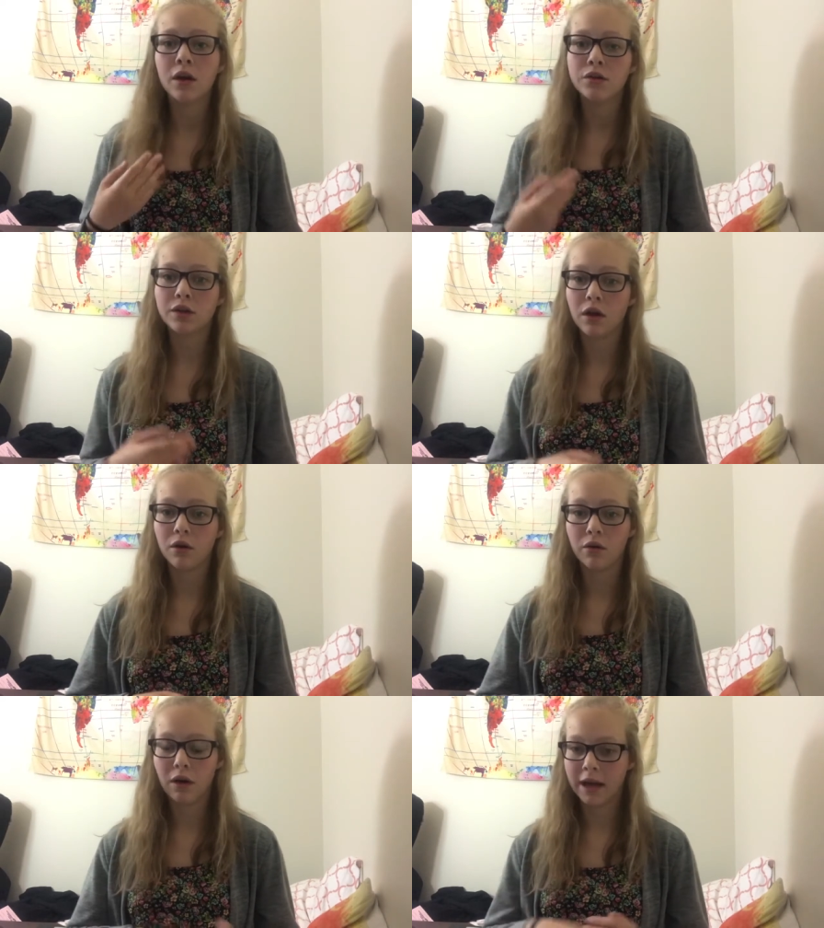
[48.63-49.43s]

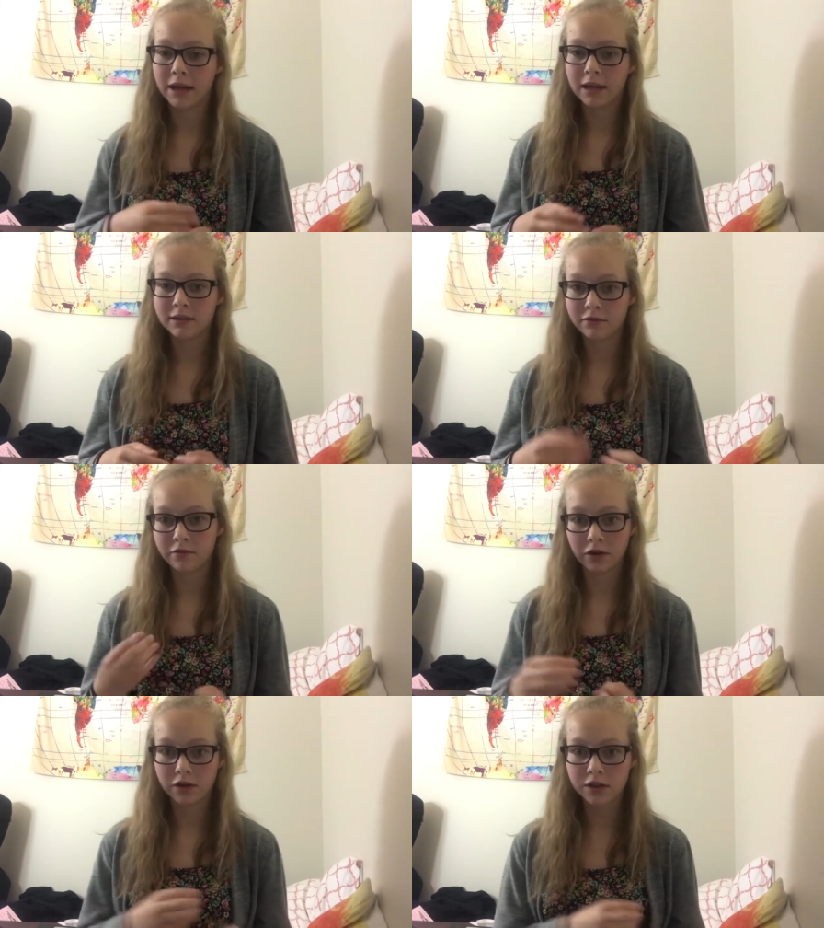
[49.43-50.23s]
So I guess
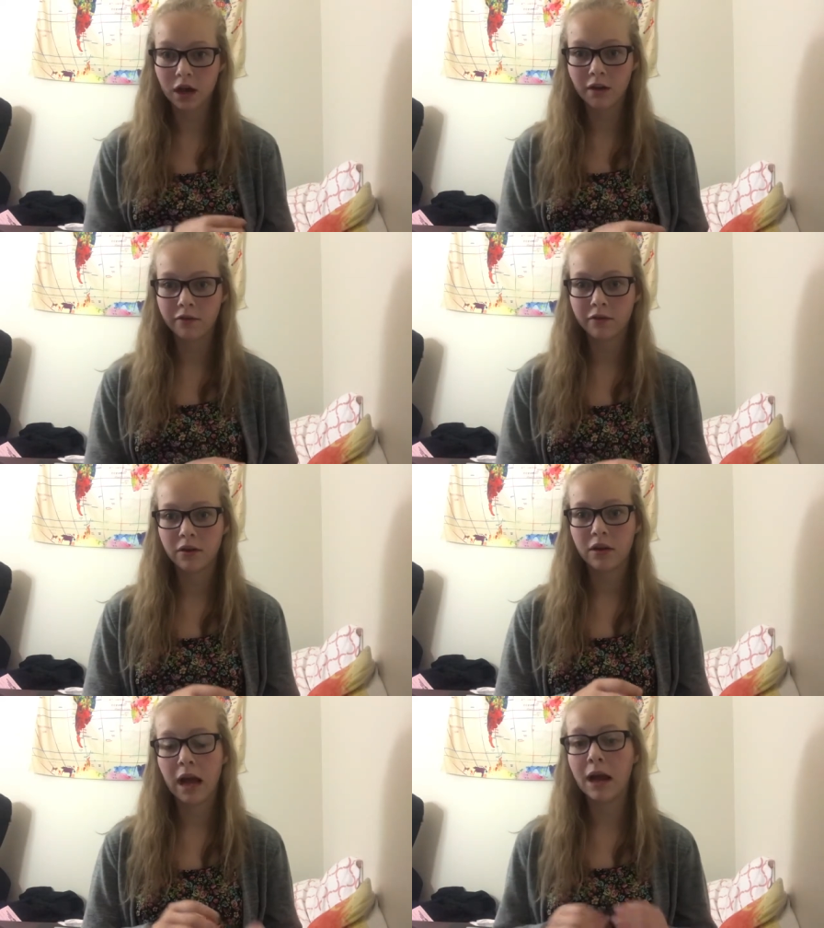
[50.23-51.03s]
first off,
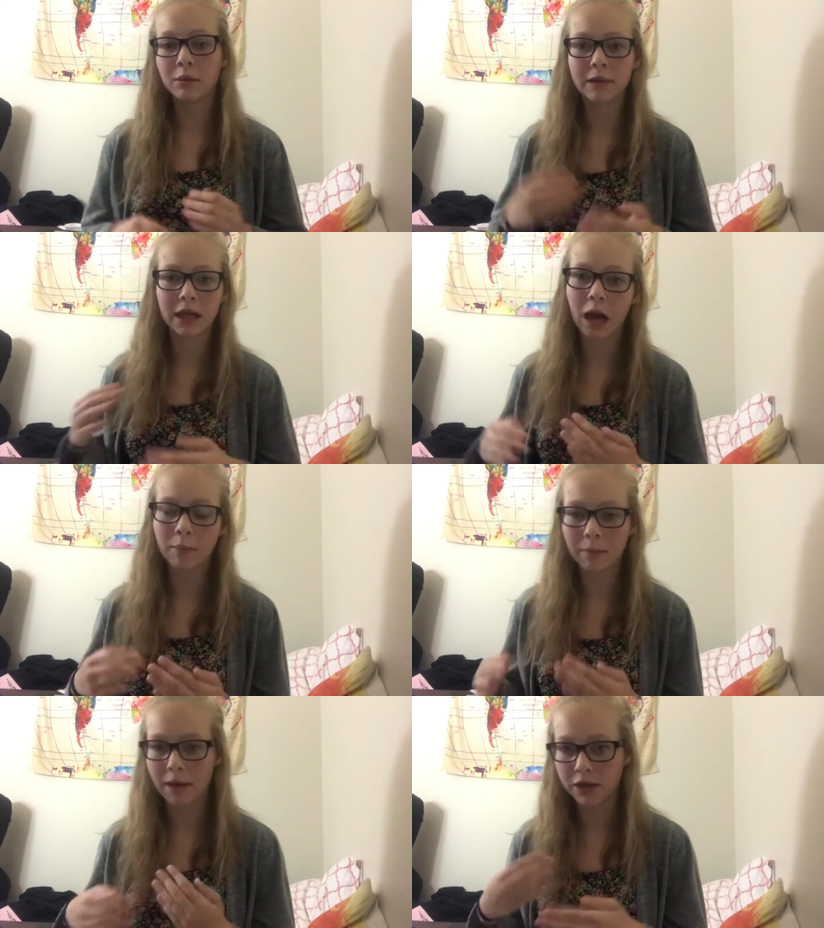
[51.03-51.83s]
how to become
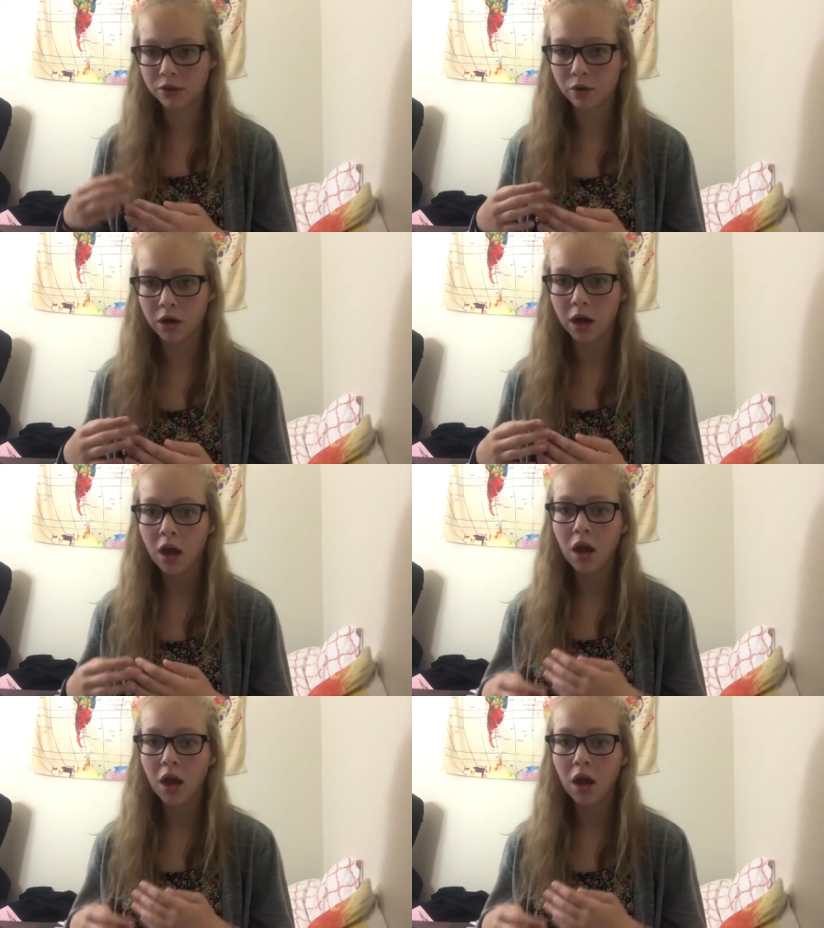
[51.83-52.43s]
a mentor.